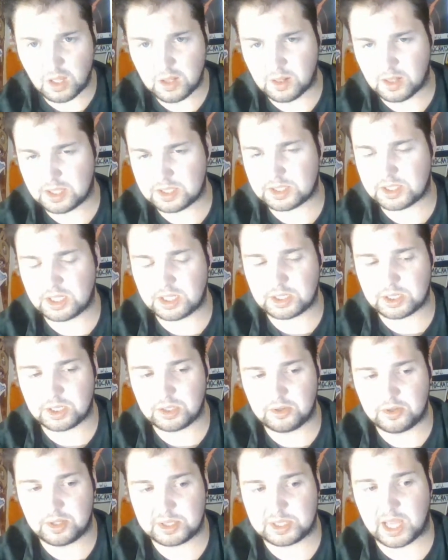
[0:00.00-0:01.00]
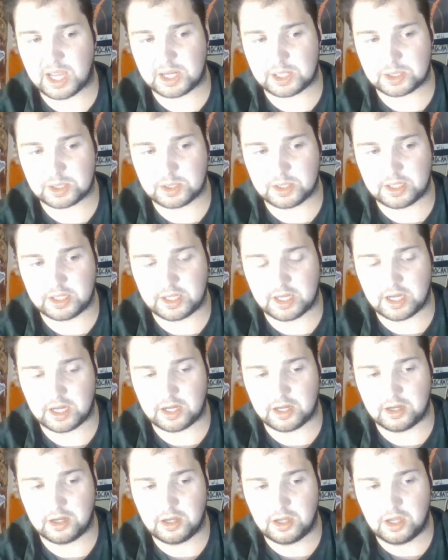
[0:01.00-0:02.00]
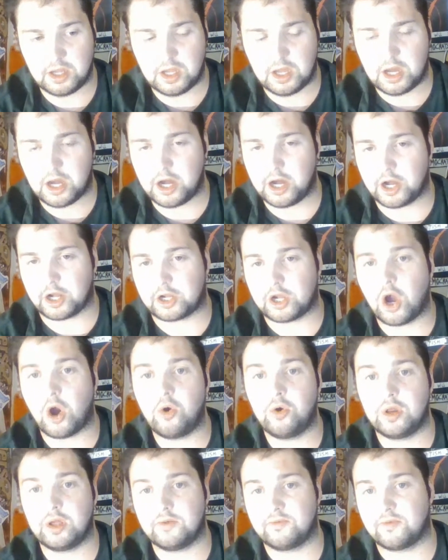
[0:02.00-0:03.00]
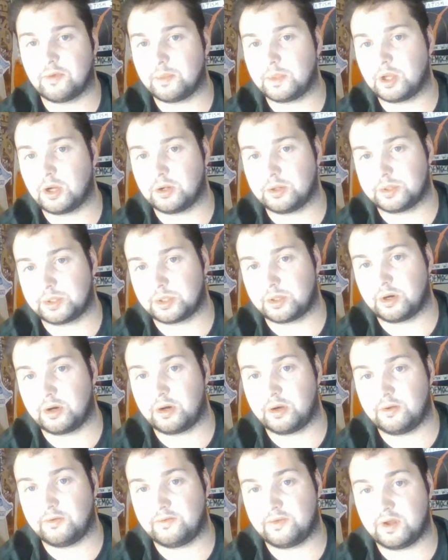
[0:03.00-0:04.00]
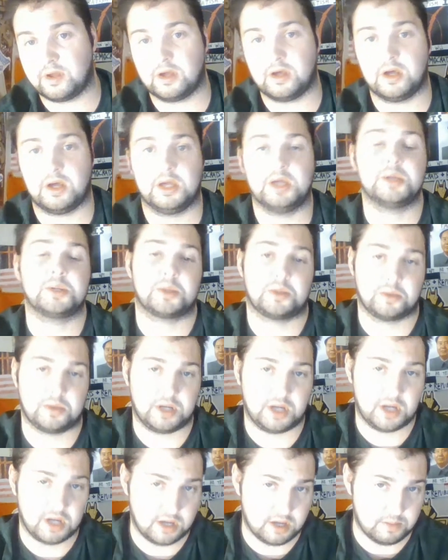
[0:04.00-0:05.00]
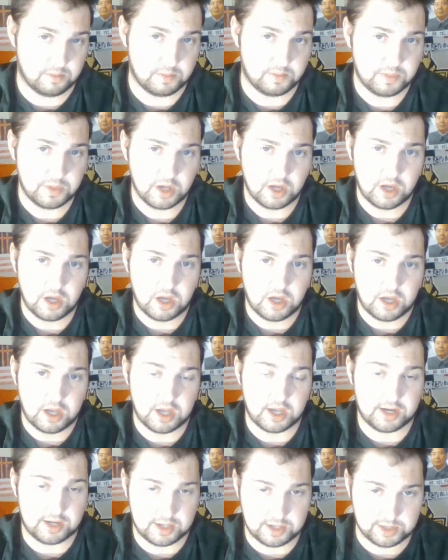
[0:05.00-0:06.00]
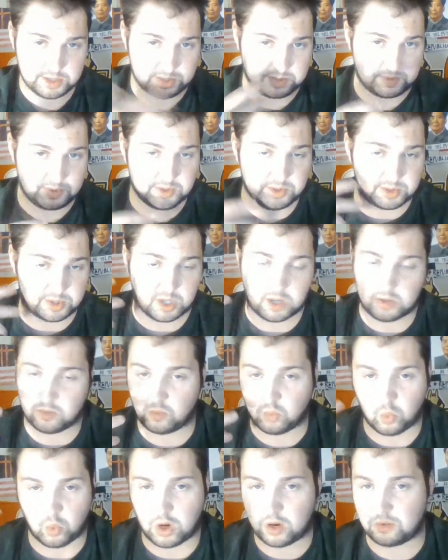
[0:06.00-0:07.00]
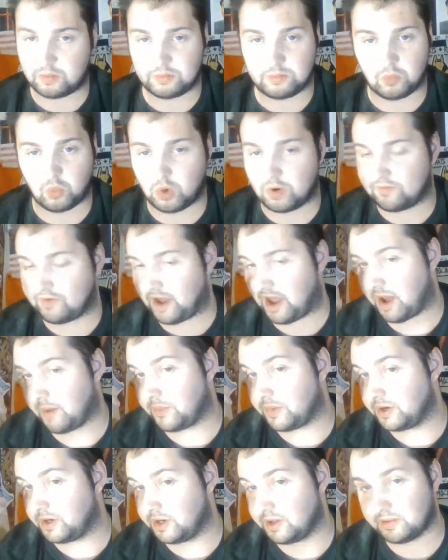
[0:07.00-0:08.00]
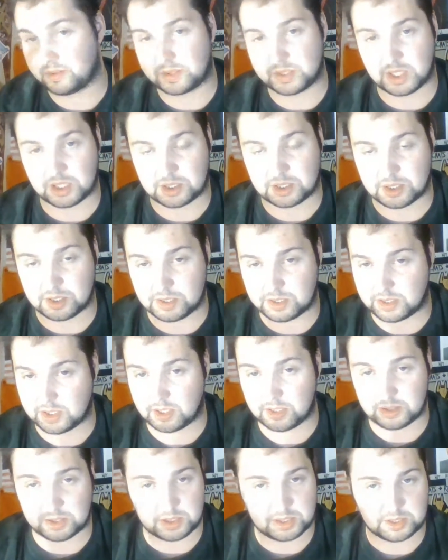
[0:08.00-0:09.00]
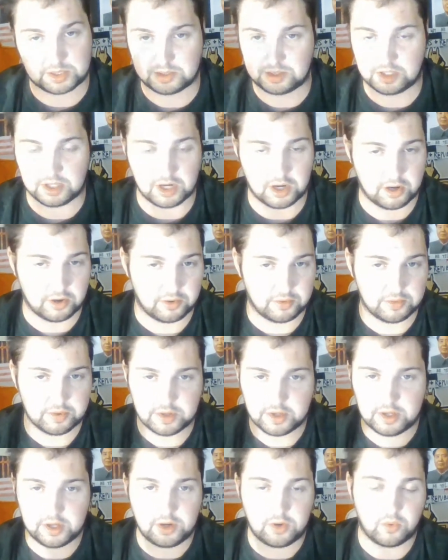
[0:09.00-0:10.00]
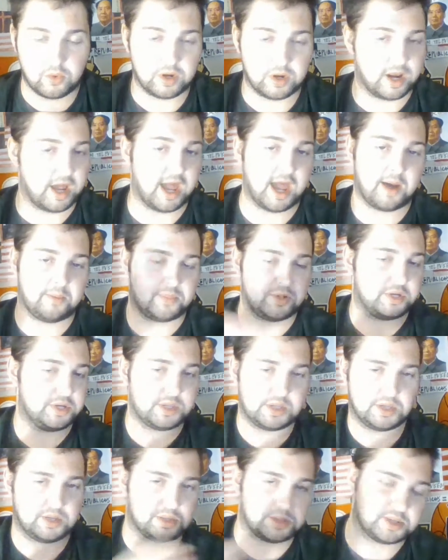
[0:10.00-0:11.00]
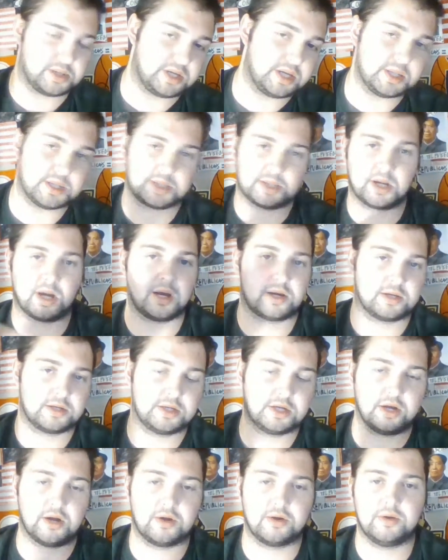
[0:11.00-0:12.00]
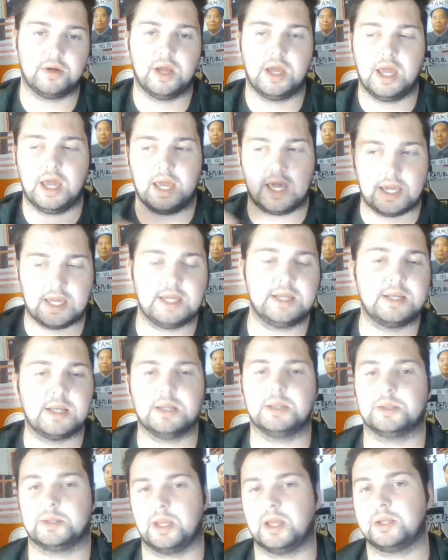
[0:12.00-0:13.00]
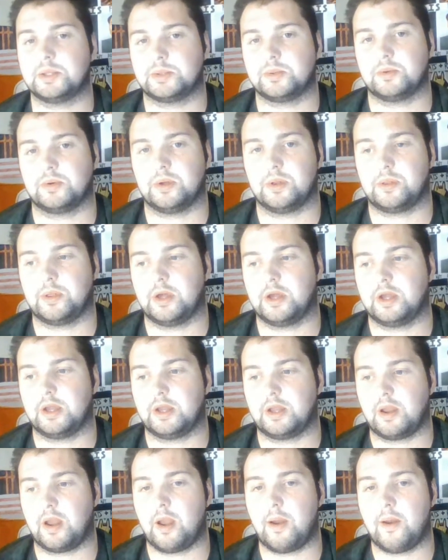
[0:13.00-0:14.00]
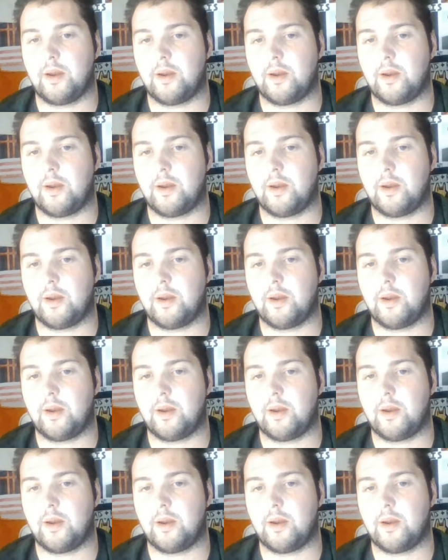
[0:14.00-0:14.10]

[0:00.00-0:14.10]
listening to is actually Cody from the Alternative History Hub, and his views on what would have happened if such and such, you know, would have happened. You know, so he's talking. You know, he does that sort of thing,